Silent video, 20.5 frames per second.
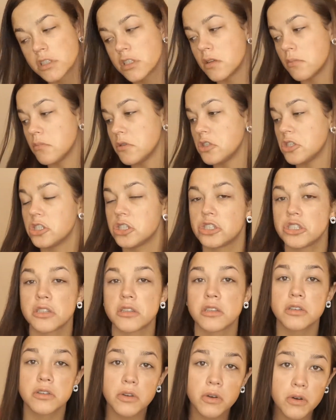Someone just
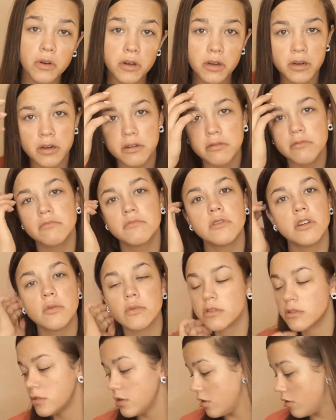shut the door. No
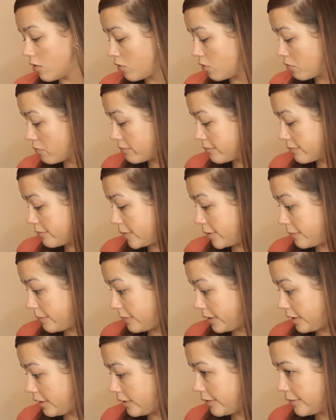one's home but
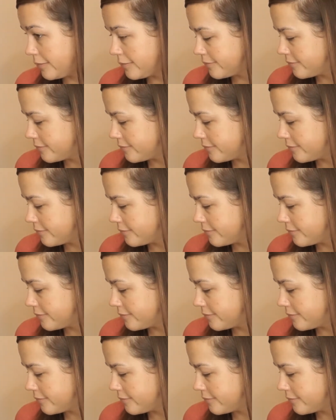me.